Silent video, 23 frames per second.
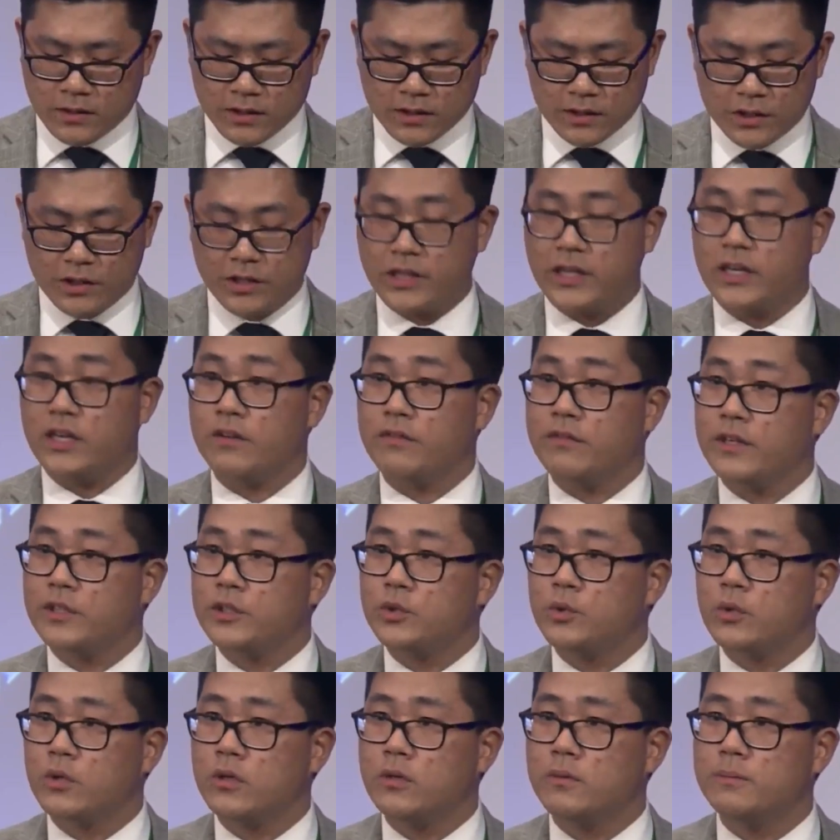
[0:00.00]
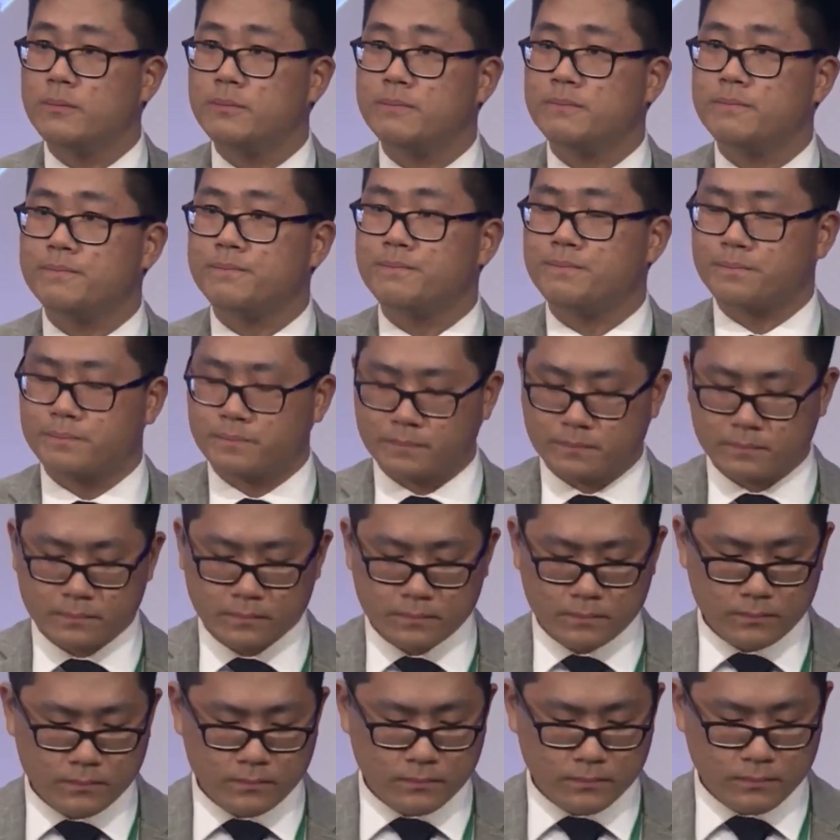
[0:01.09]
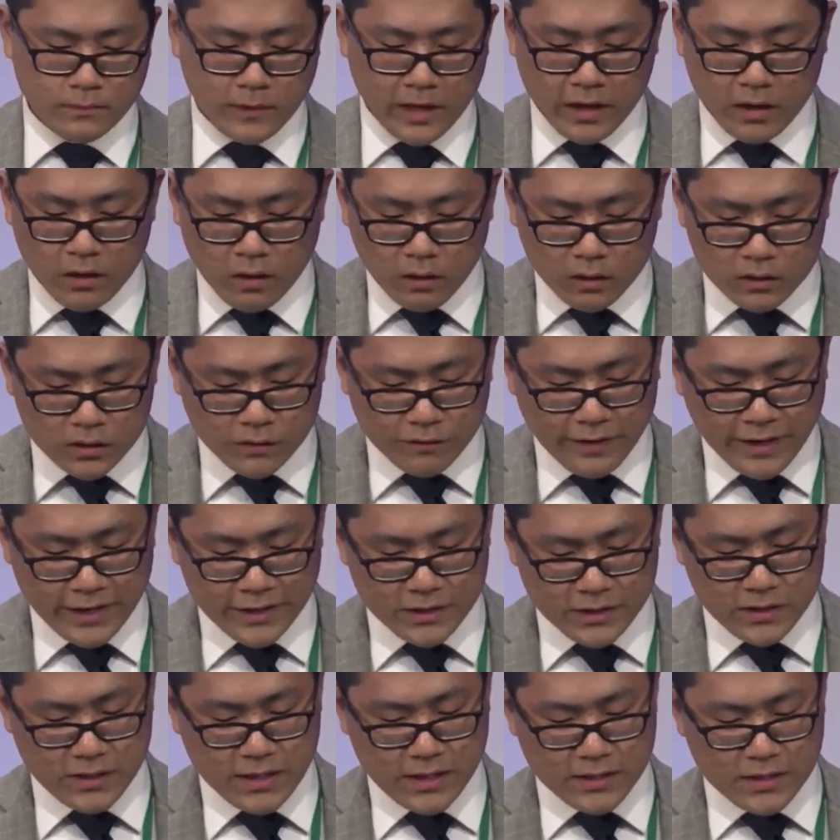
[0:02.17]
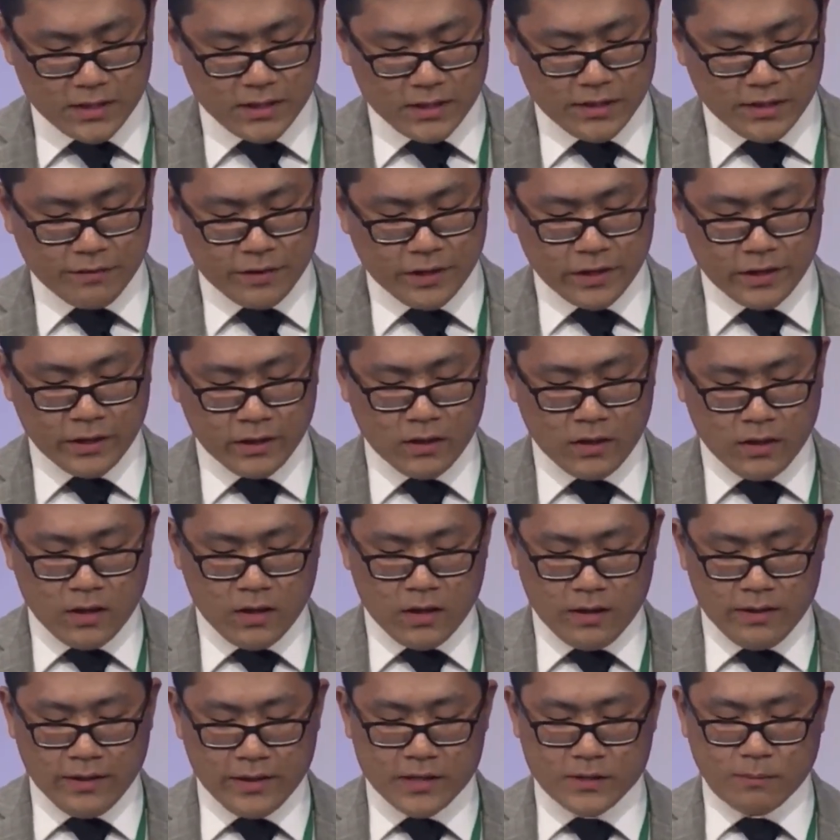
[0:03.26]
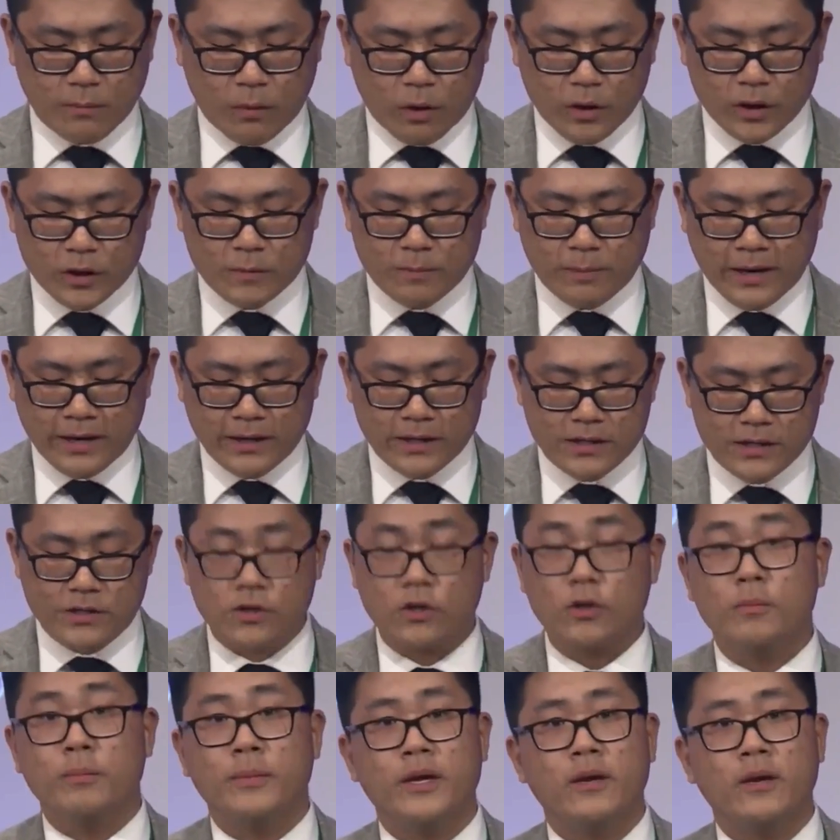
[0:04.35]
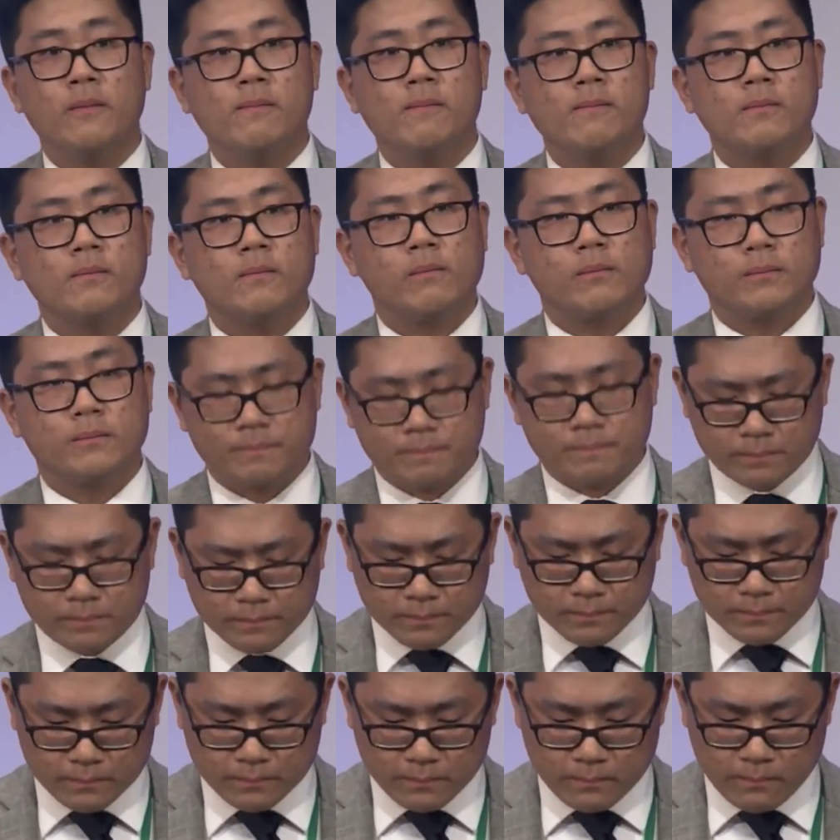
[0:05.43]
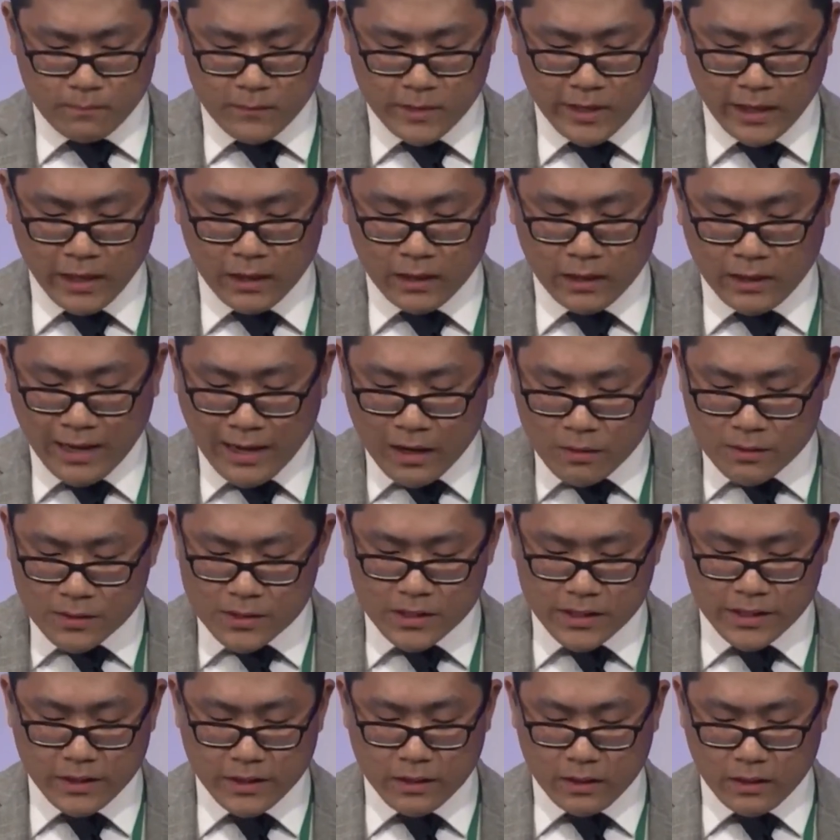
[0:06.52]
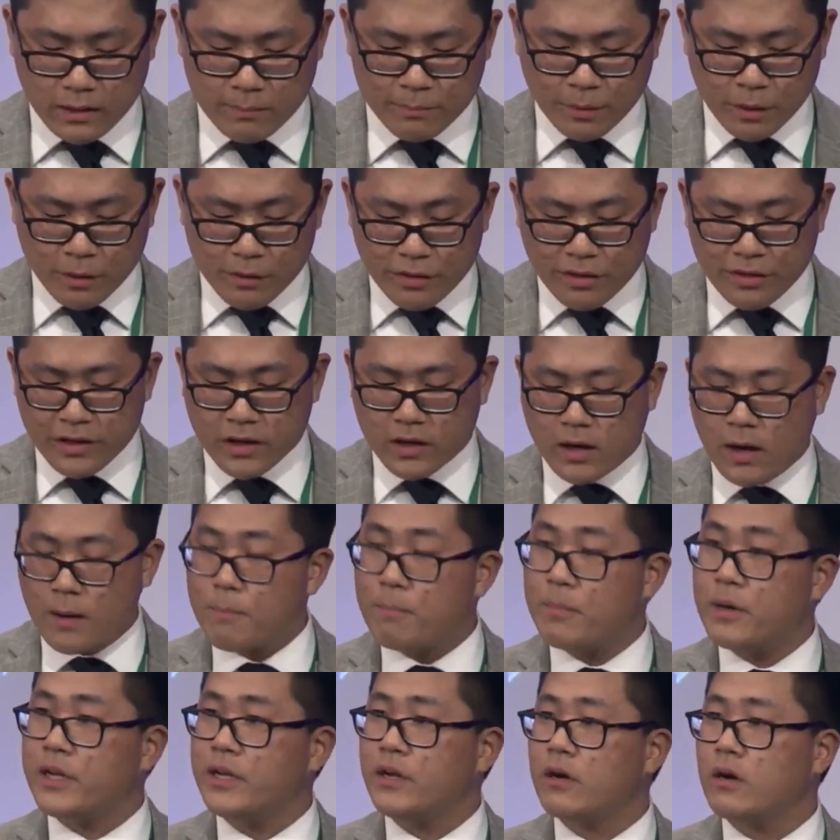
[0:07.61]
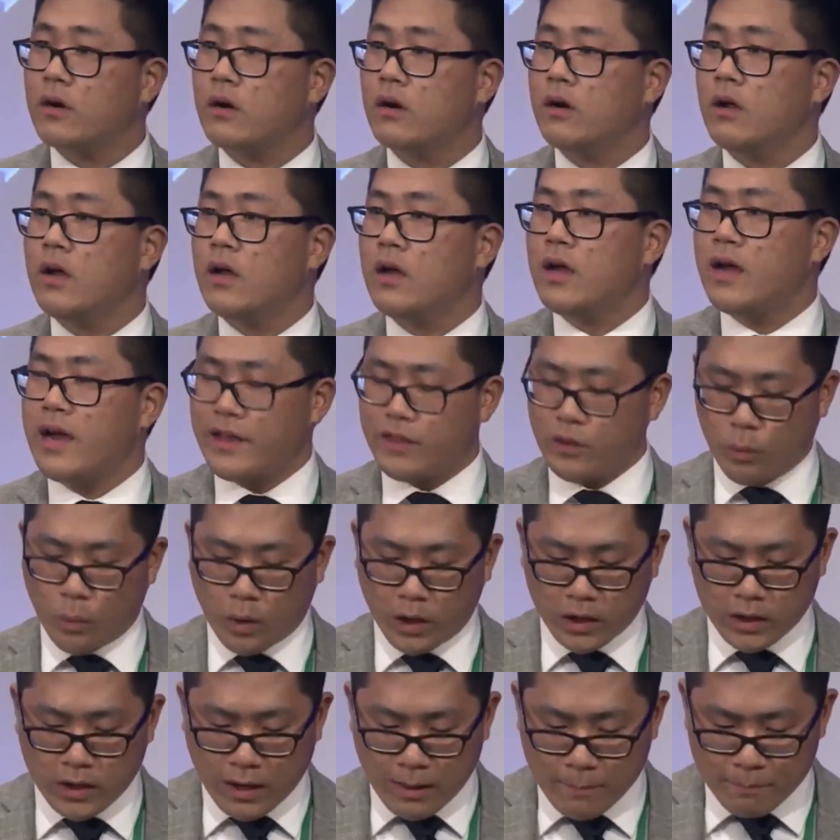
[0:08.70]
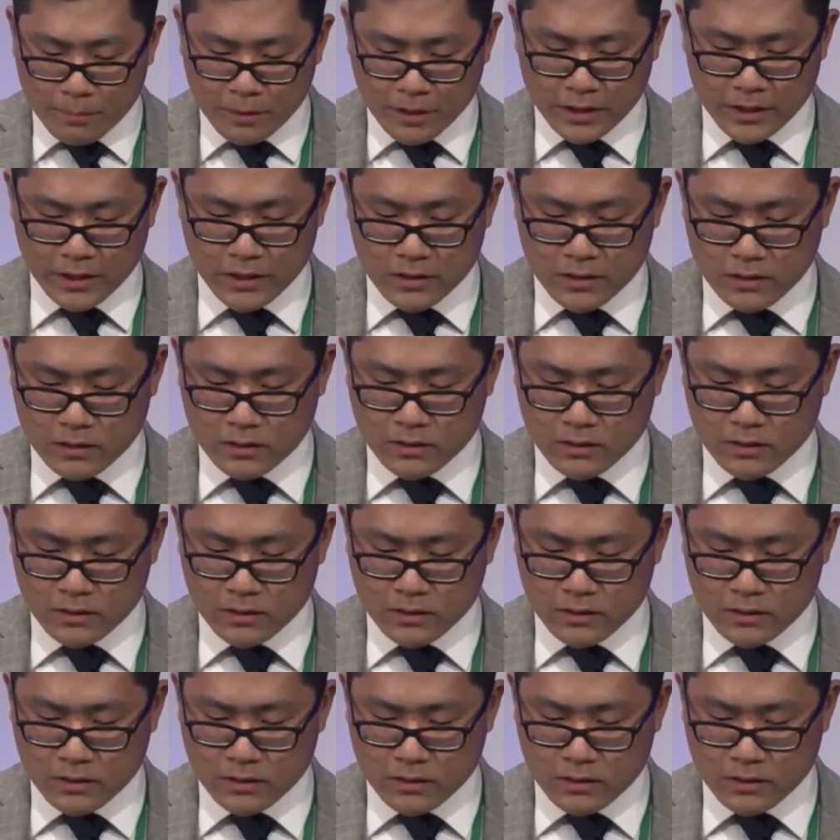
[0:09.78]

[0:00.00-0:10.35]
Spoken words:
to the individual. It cultivates a sensitivity that is marked by discernment and allows both the accompanier and the one accompanied